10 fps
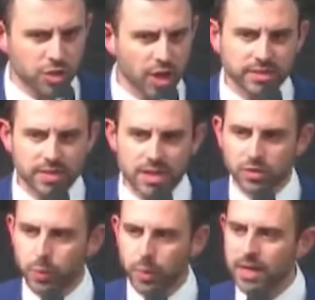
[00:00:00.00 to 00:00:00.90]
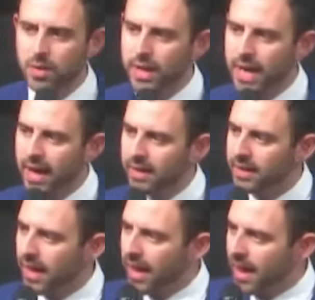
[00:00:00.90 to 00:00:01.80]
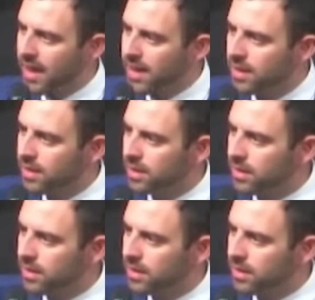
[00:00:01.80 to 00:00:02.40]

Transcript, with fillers: Just this week, we had a